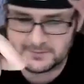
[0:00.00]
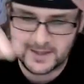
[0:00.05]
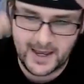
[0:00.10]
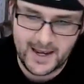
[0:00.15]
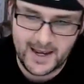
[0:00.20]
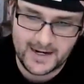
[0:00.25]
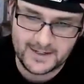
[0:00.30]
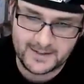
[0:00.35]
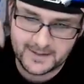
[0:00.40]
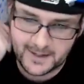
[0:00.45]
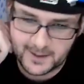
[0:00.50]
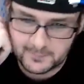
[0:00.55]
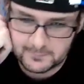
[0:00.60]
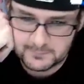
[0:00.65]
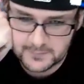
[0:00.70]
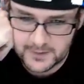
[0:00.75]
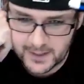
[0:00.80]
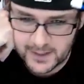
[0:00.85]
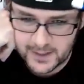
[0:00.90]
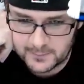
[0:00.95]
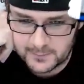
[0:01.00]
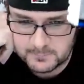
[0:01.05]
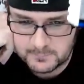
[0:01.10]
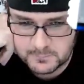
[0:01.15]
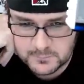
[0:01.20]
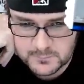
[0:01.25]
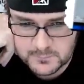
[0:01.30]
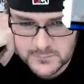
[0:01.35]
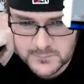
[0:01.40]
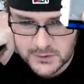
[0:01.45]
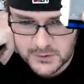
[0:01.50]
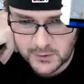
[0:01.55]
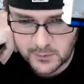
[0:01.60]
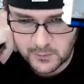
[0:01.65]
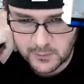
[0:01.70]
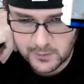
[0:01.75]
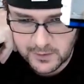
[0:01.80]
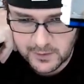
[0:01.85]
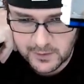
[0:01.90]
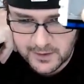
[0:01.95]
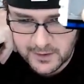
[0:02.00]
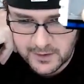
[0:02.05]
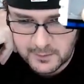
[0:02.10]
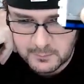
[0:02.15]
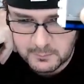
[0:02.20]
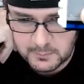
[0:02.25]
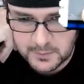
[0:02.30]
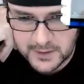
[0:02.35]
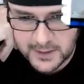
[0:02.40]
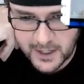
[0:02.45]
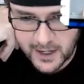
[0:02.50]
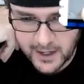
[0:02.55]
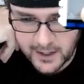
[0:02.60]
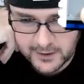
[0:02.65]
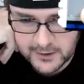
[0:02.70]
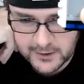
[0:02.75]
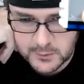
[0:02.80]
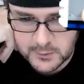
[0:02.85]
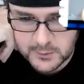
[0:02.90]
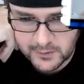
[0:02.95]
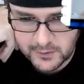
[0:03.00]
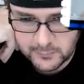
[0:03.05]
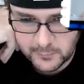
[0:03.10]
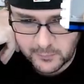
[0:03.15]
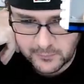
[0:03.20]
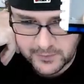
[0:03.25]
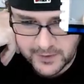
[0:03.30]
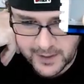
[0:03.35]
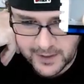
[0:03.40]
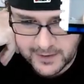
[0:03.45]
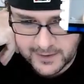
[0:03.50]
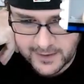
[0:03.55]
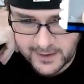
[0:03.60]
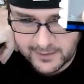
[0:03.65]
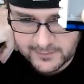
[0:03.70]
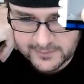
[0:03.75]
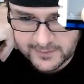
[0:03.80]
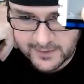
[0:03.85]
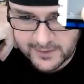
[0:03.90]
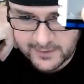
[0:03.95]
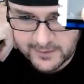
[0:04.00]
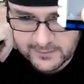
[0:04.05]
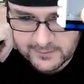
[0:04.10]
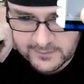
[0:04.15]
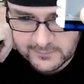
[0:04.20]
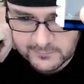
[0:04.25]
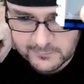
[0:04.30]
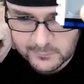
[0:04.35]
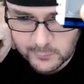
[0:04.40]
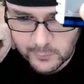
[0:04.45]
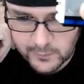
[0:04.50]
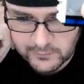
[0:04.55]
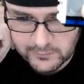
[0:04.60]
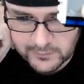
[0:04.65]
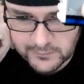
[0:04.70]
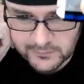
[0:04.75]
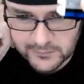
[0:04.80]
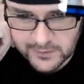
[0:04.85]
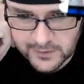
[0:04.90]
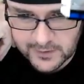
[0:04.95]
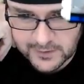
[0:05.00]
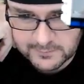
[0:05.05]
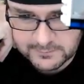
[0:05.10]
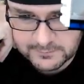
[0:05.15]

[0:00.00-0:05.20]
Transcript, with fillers: have to end it up now. So, BR, can you want to throw the end out there? And whoever's, uh,